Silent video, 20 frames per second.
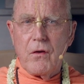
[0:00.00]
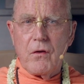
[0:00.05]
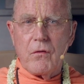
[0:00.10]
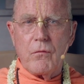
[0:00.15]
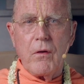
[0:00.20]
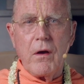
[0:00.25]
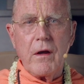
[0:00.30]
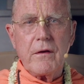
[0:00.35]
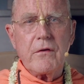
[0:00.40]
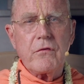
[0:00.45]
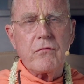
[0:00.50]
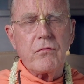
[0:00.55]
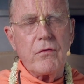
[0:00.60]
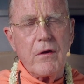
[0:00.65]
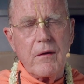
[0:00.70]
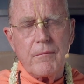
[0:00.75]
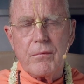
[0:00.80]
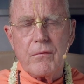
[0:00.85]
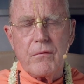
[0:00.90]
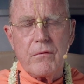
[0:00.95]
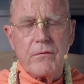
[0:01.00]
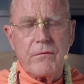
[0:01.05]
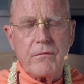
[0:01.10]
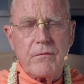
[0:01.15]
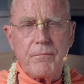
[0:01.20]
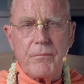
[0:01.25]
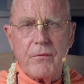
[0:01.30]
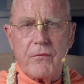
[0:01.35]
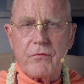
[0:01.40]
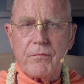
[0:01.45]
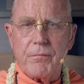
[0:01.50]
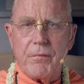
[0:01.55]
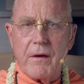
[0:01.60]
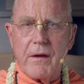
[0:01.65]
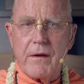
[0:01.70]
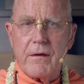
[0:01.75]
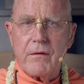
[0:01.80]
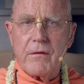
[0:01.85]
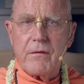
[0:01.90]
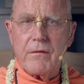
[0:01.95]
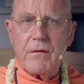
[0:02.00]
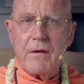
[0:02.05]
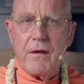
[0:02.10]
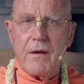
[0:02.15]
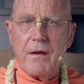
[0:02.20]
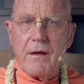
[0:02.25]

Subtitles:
Radha trembled, perspired,